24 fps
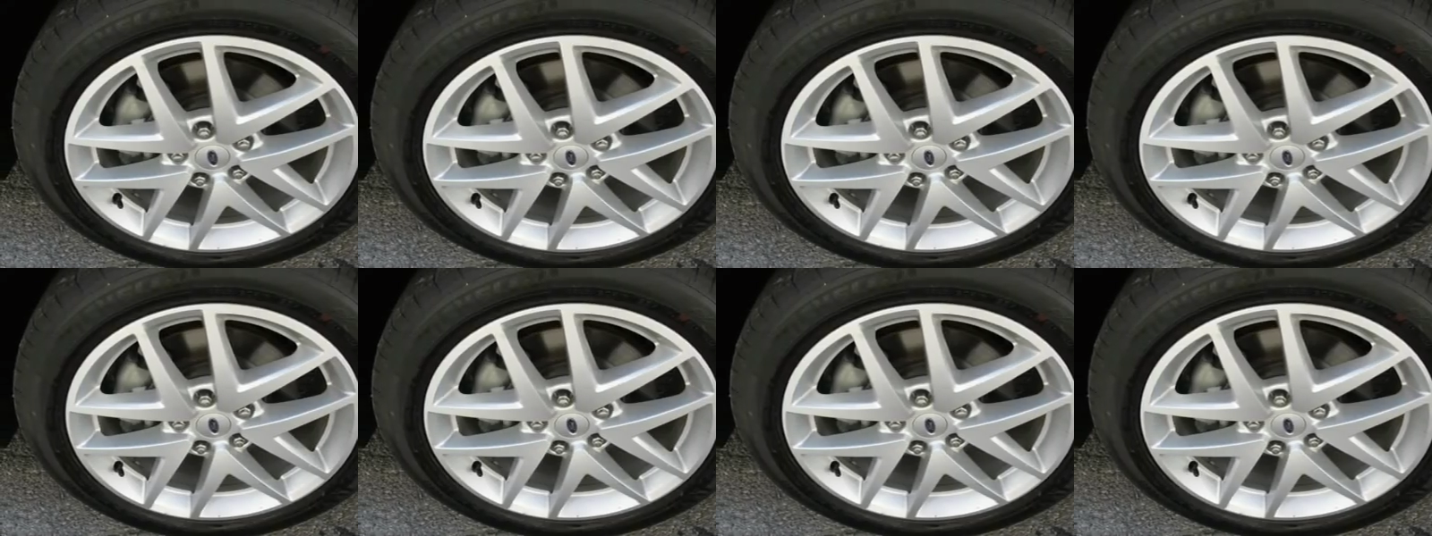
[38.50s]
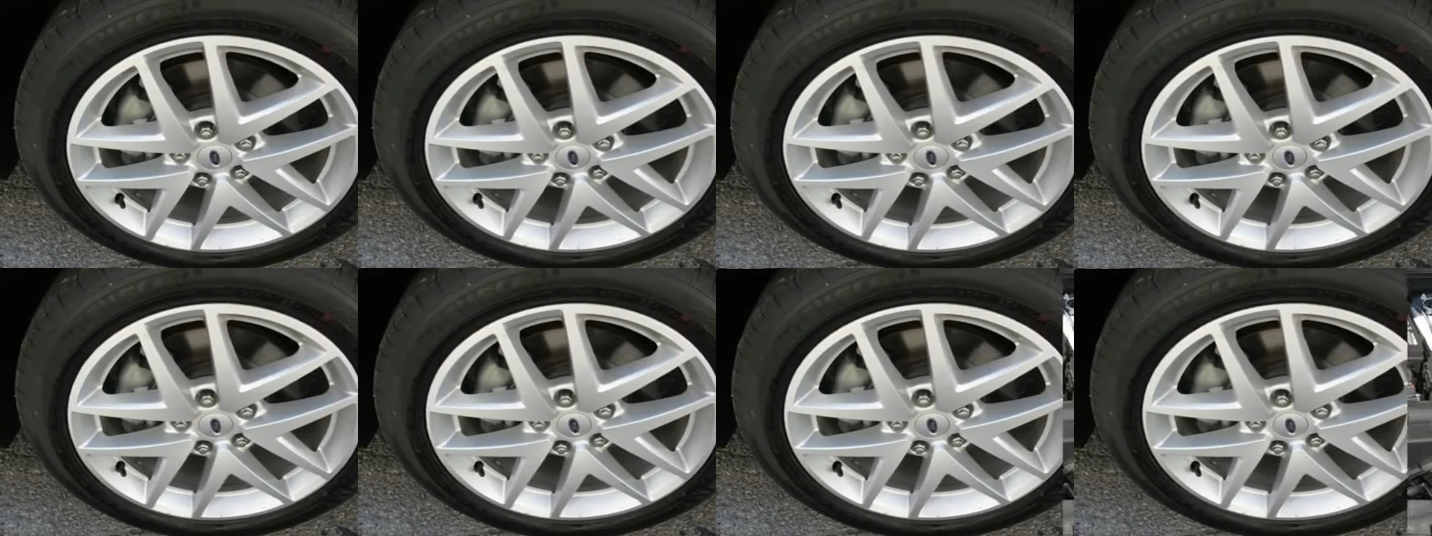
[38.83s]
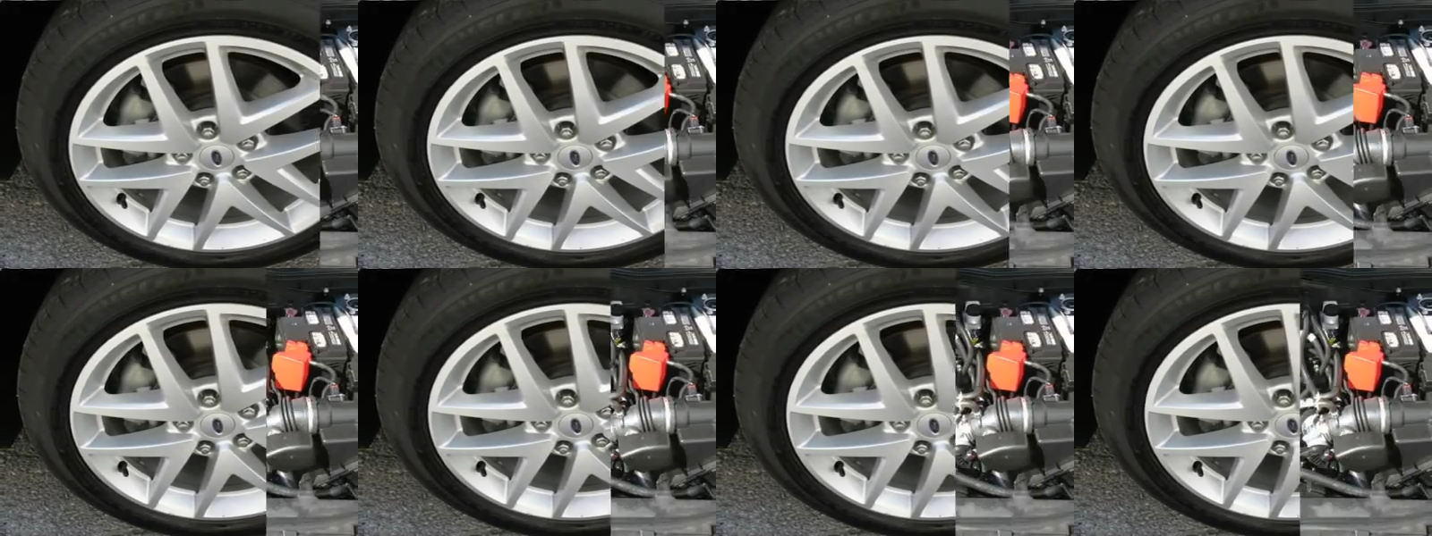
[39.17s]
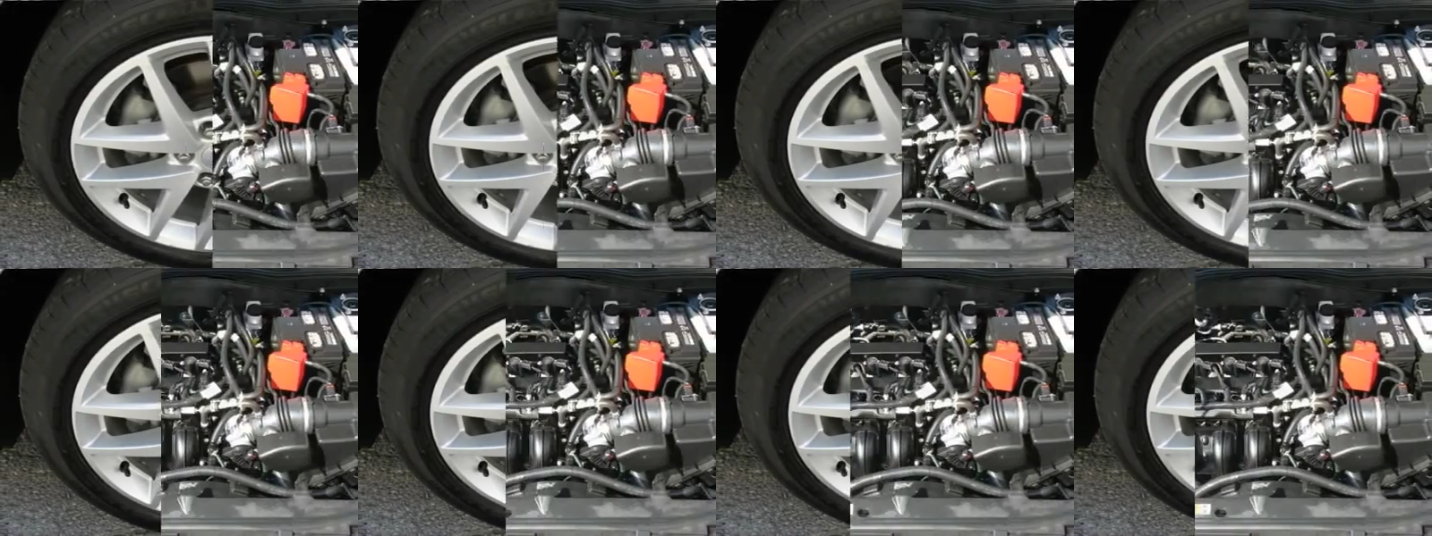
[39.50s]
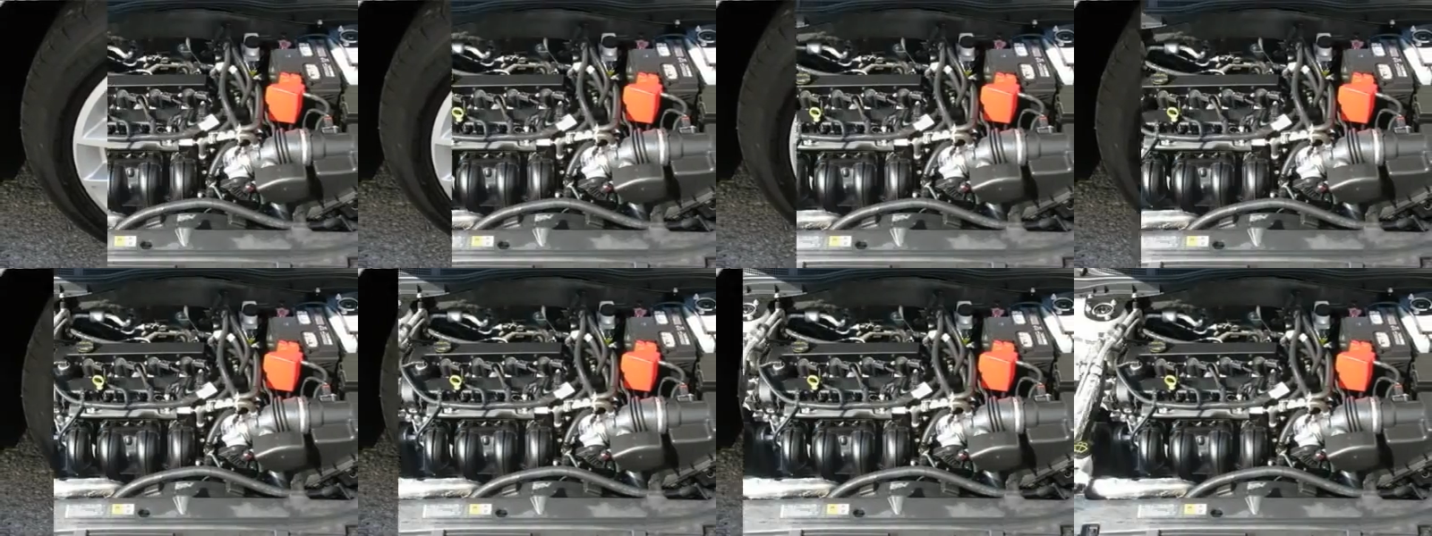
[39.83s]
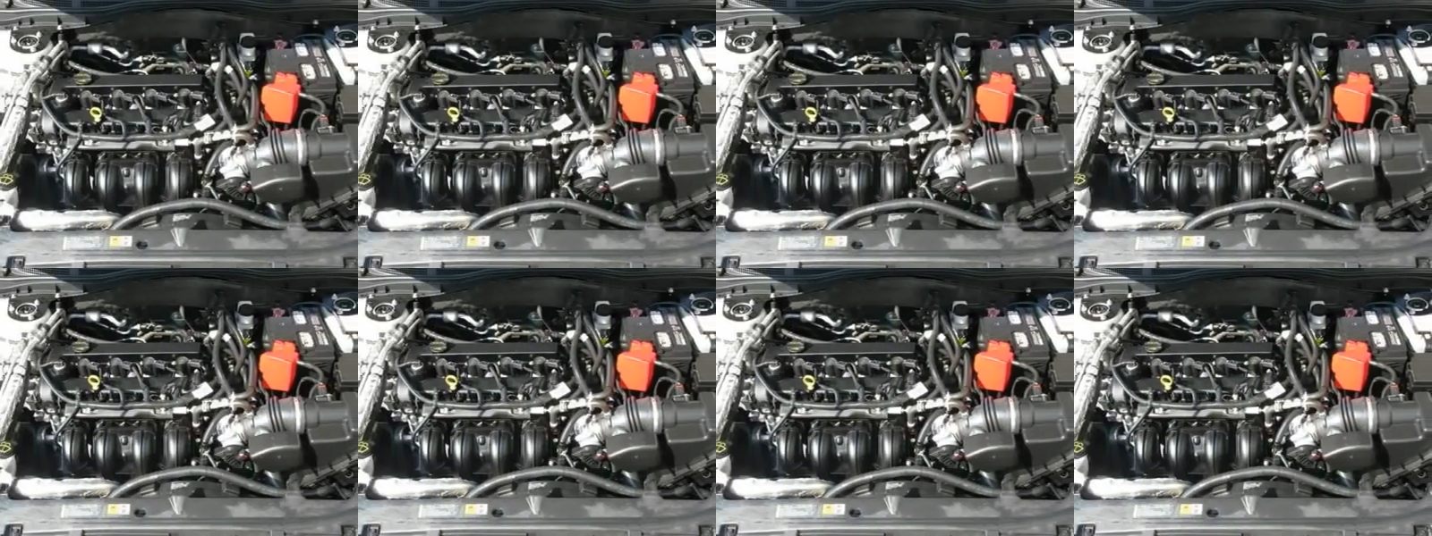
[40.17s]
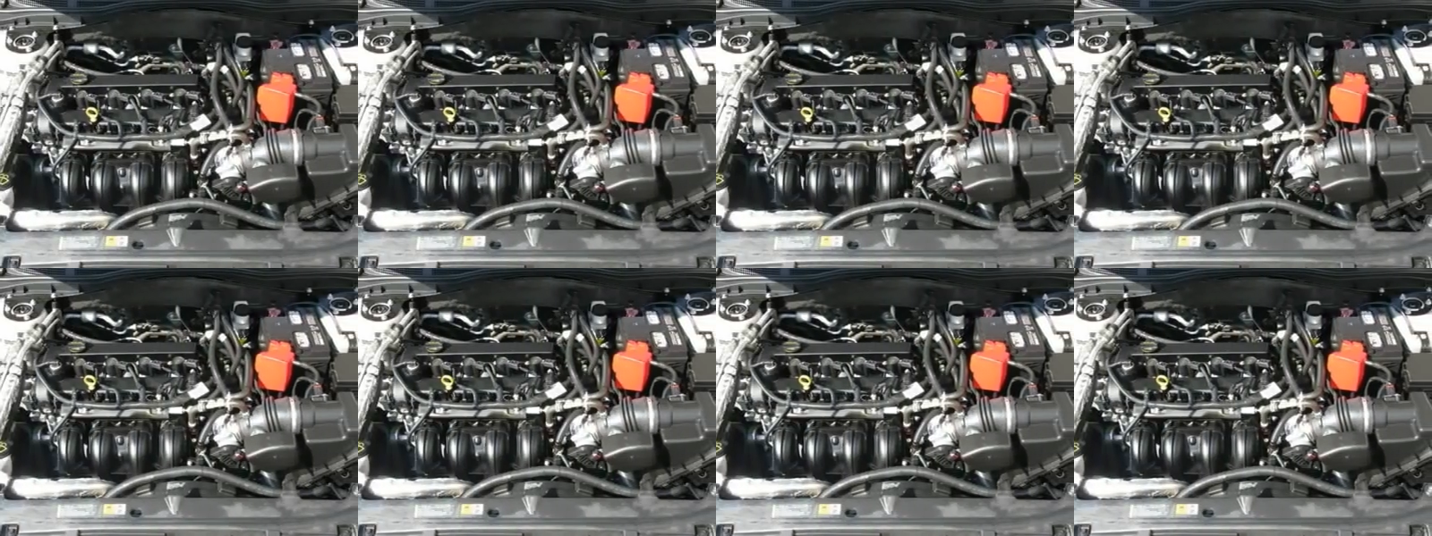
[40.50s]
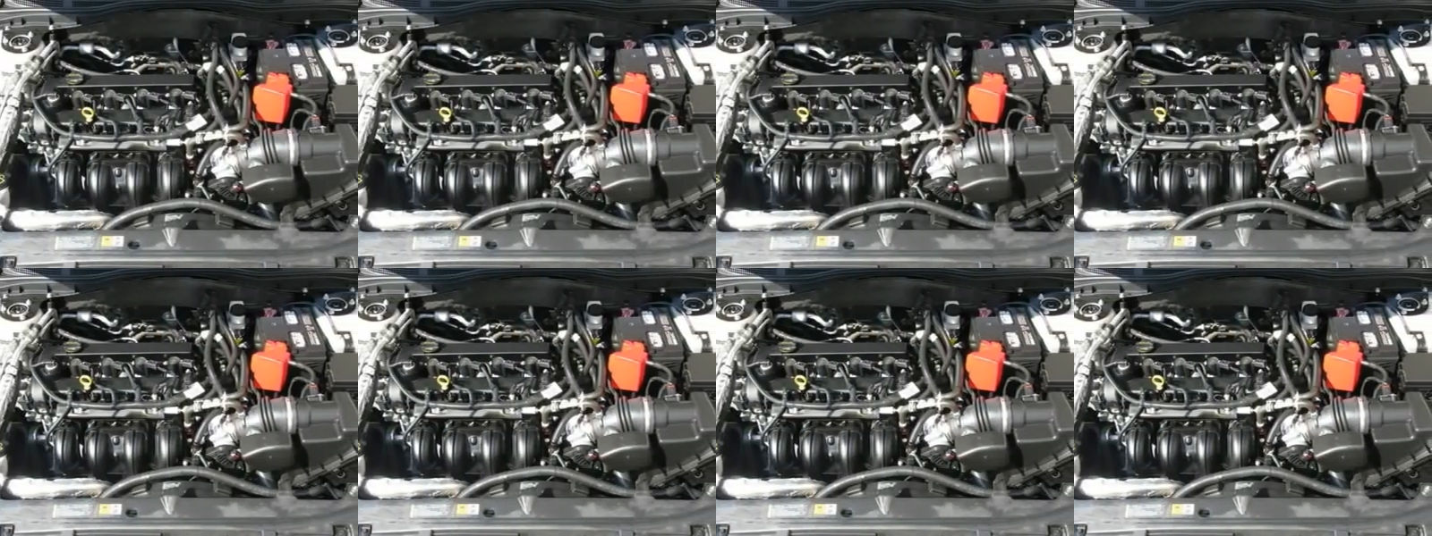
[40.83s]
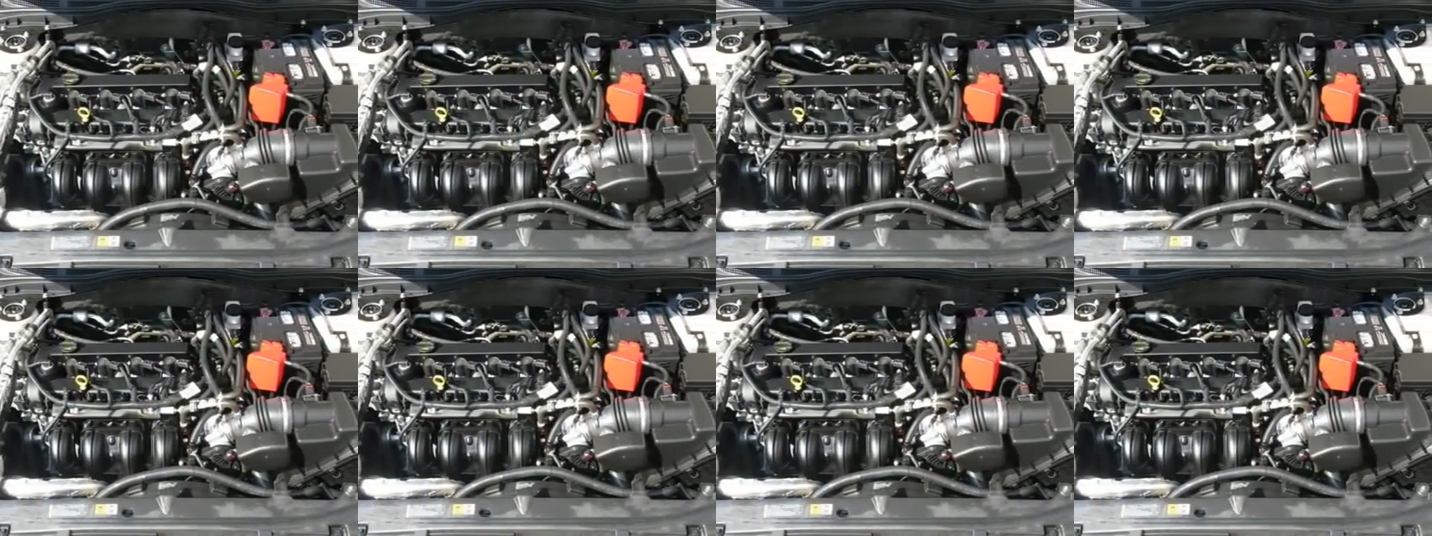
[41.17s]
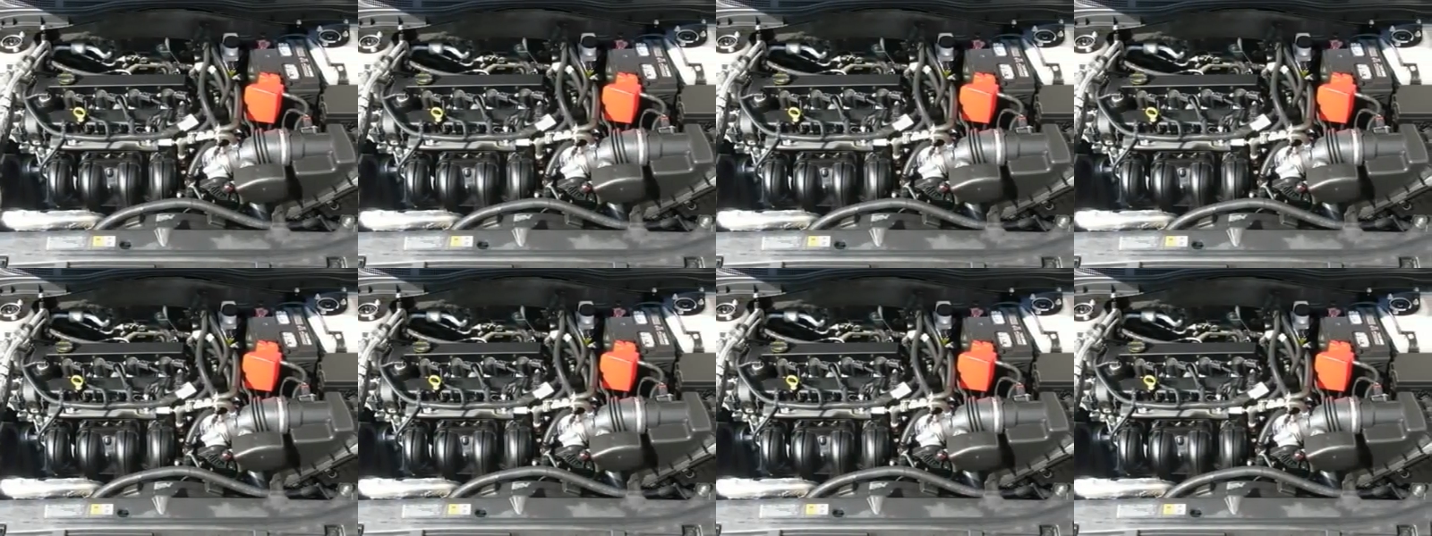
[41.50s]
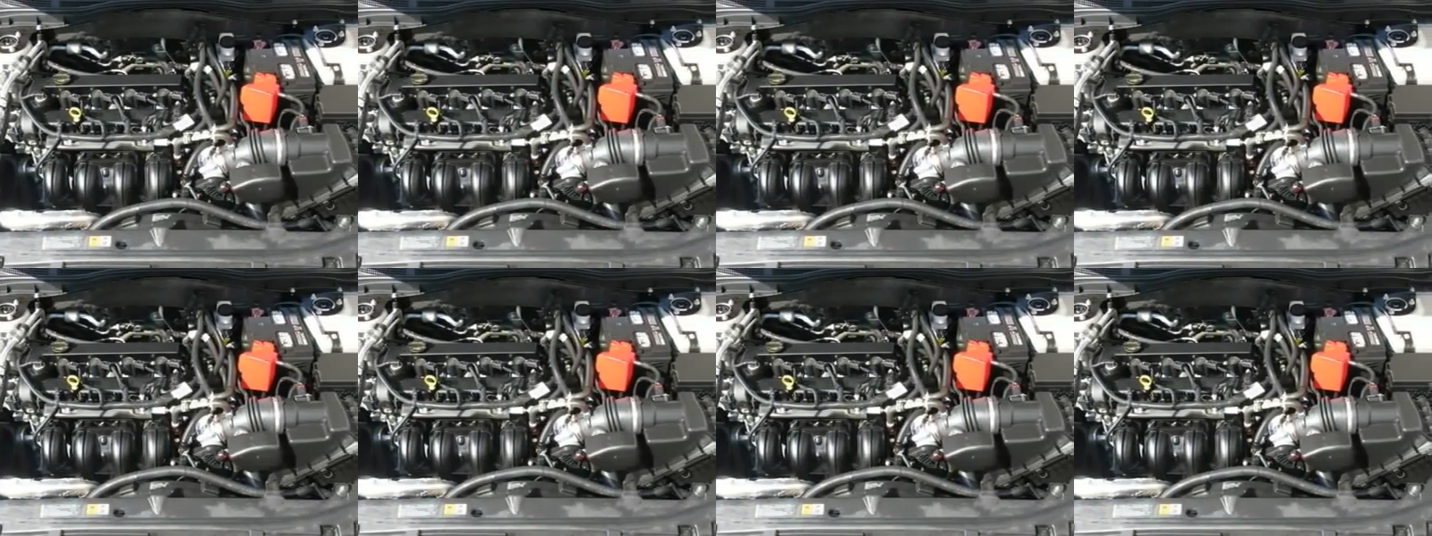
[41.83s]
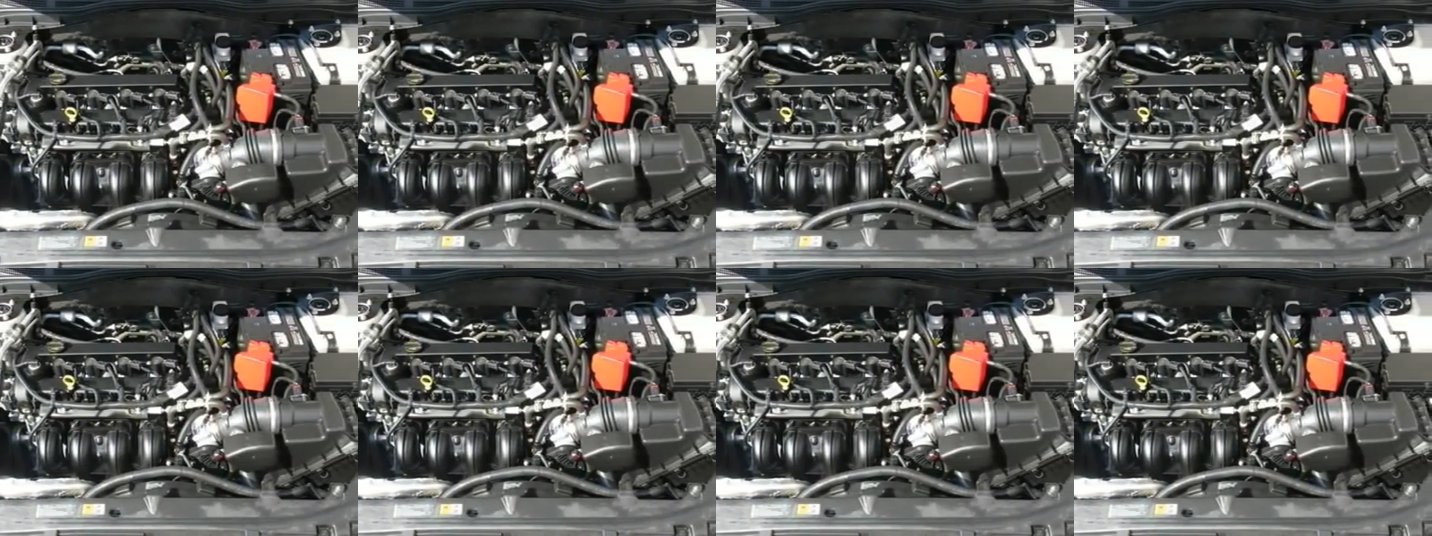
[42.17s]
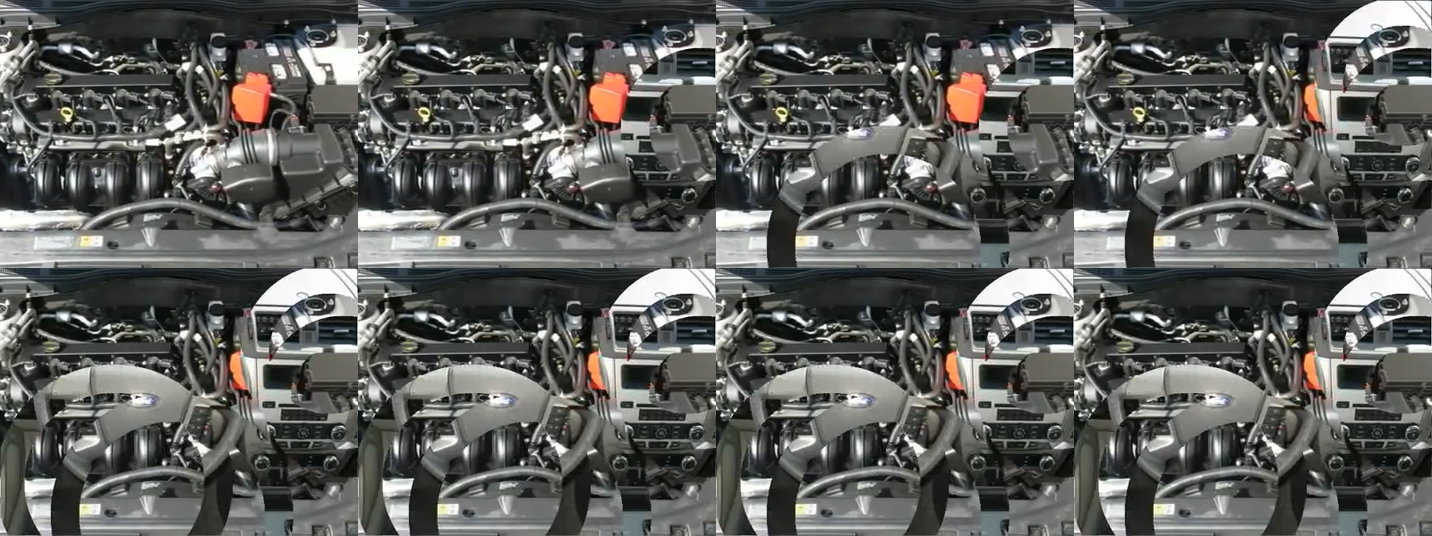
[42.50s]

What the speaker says: Nobody's mouth can be seen.